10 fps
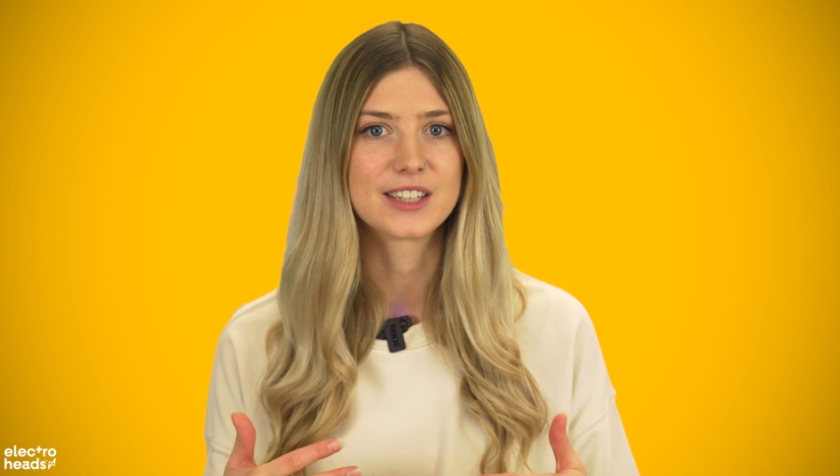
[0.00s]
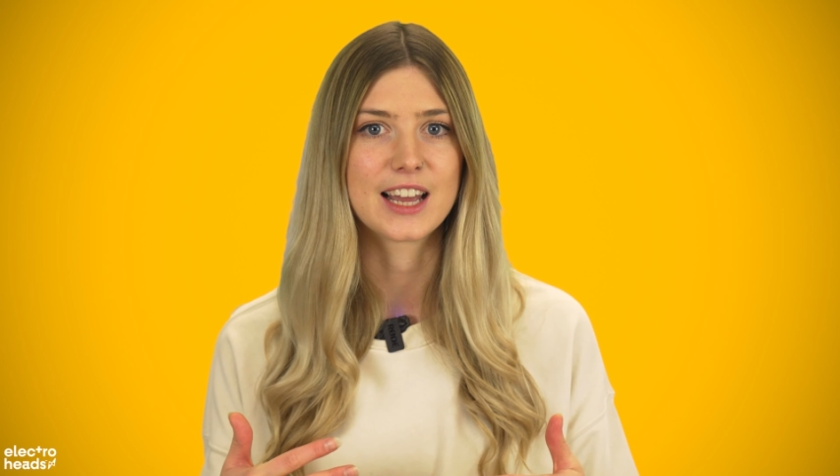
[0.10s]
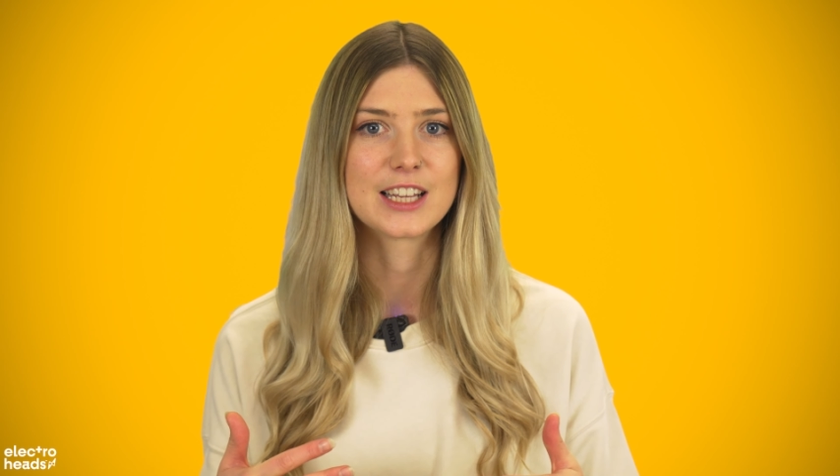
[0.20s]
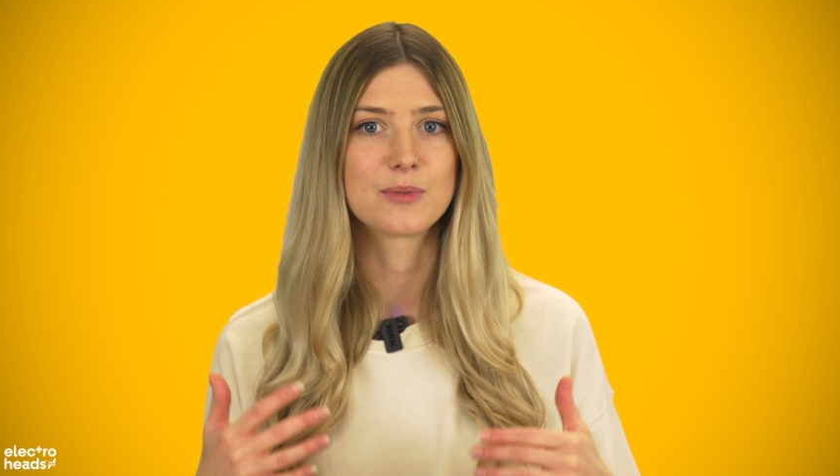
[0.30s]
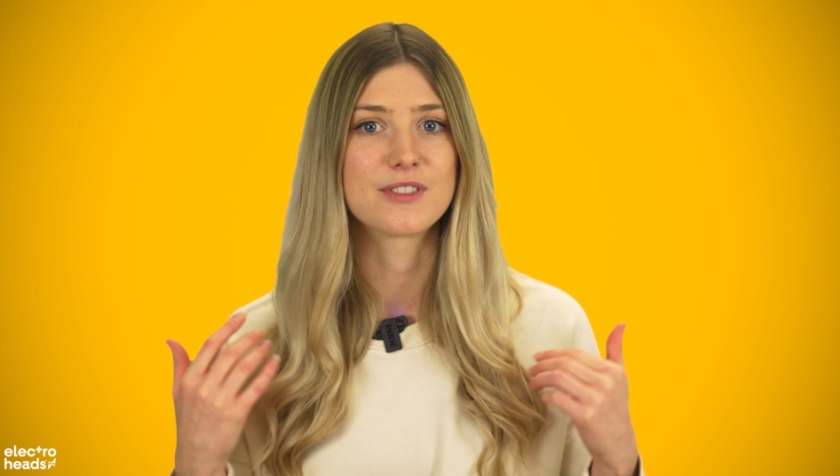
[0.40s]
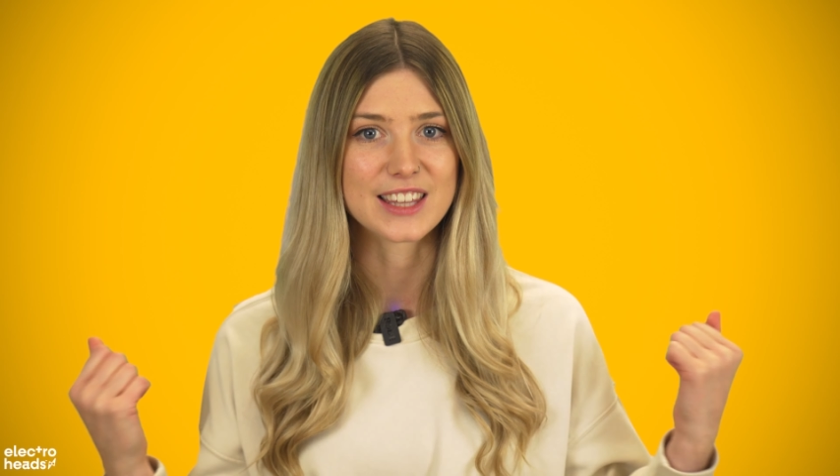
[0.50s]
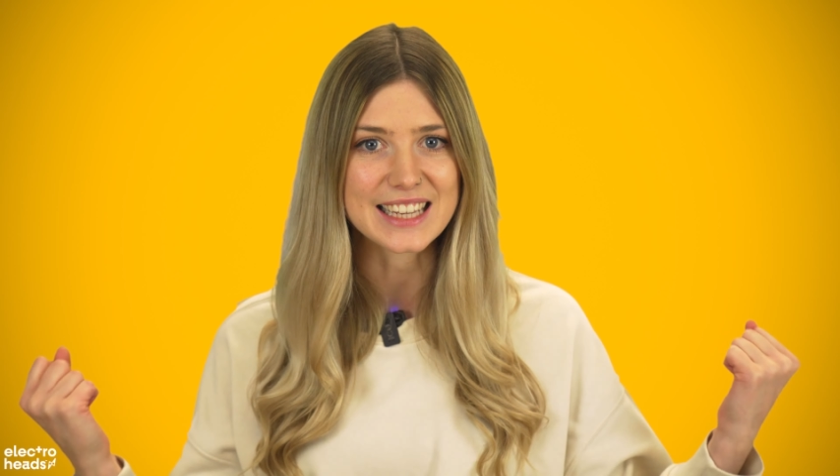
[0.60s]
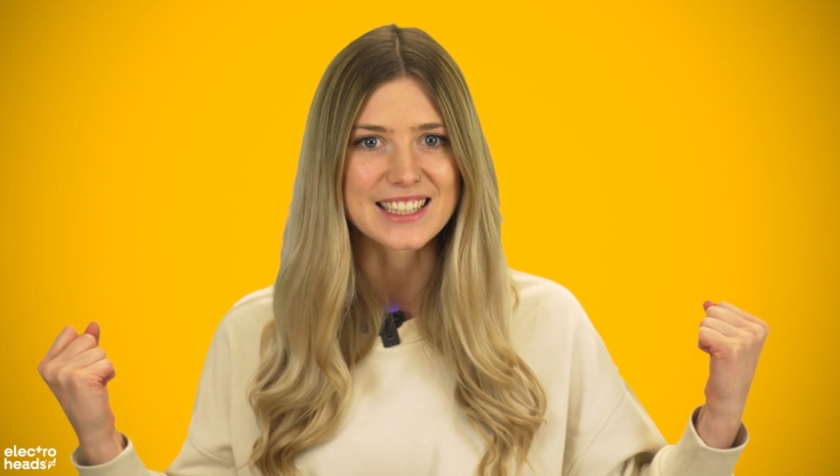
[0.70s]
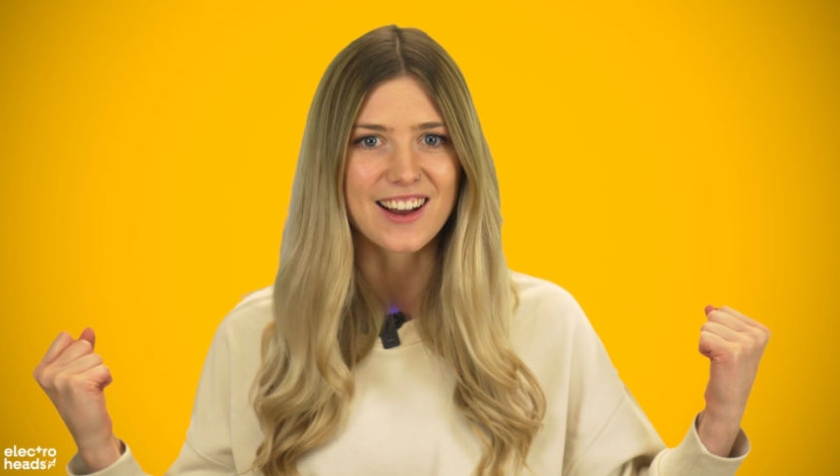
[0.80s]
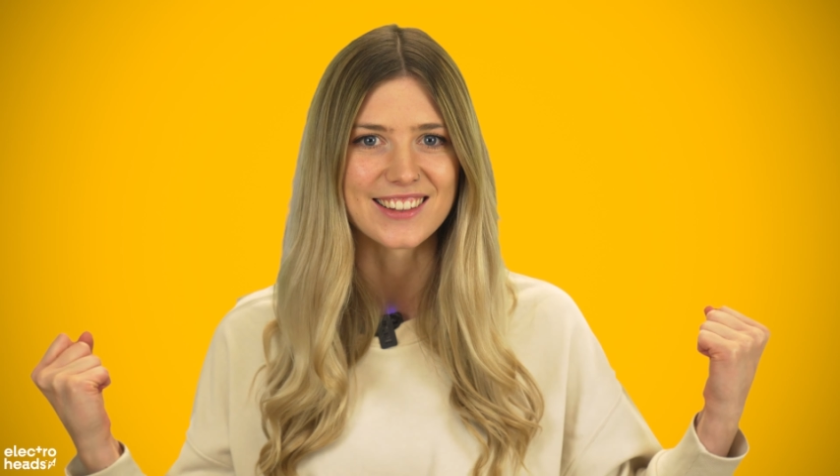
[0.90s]
stairs with
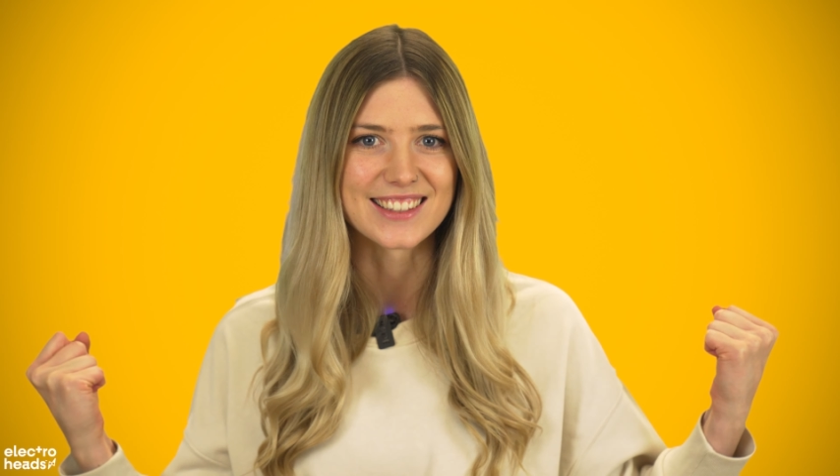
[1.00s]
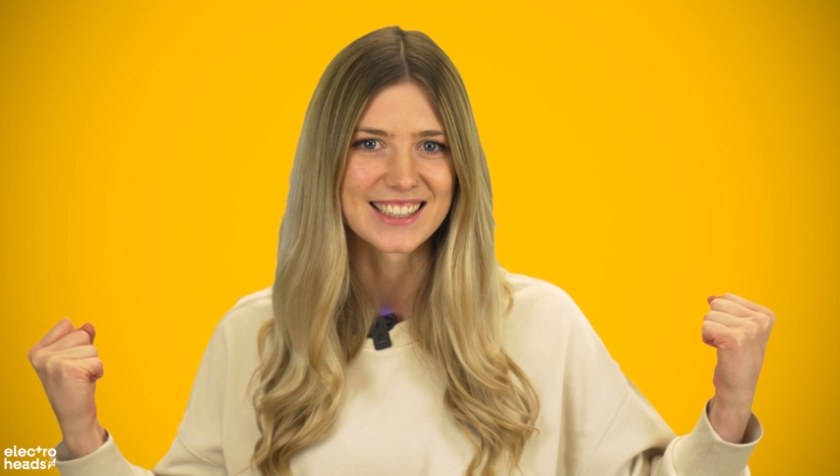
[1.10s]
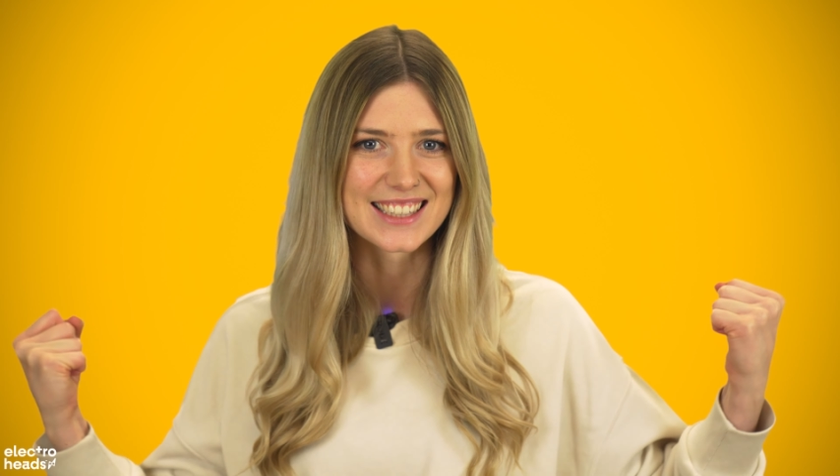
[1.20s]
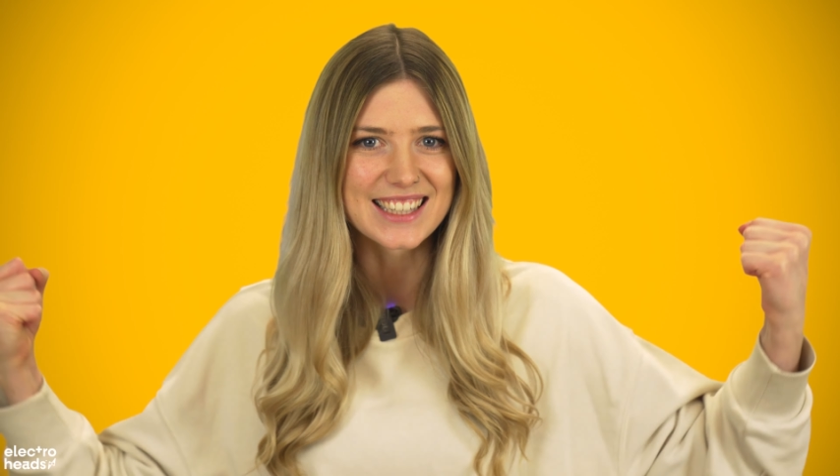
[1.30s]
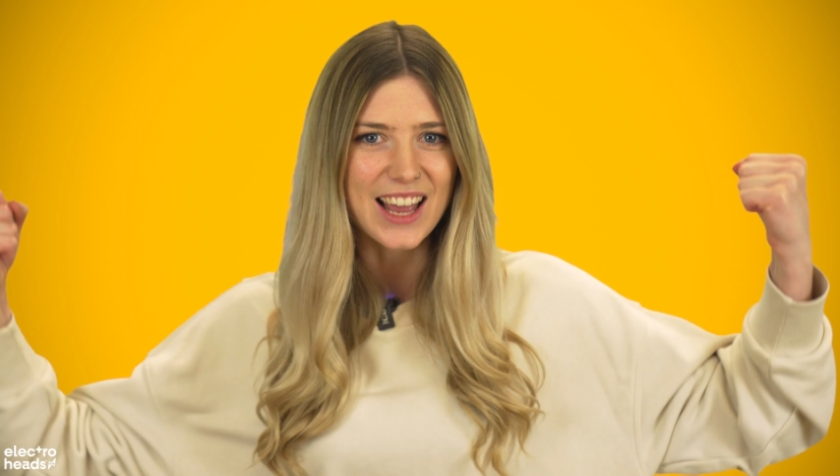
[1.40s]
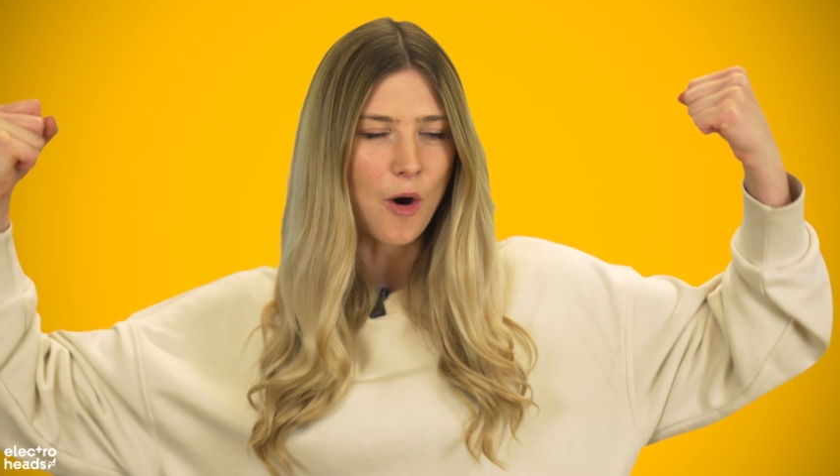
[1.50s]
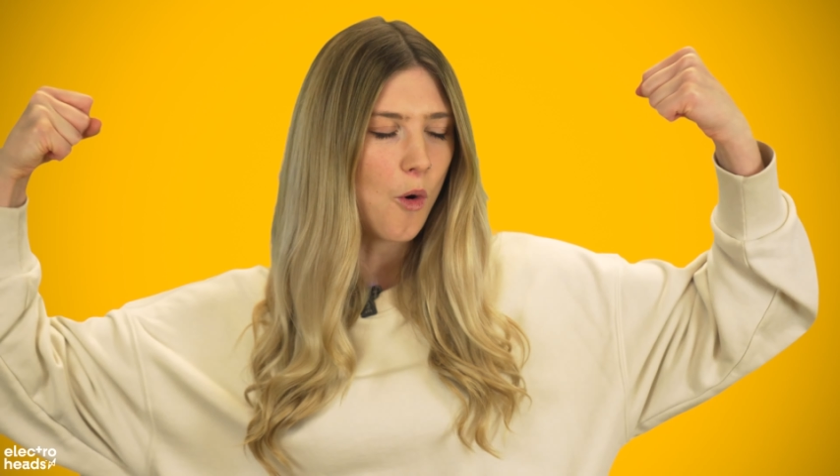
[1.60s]
these guns.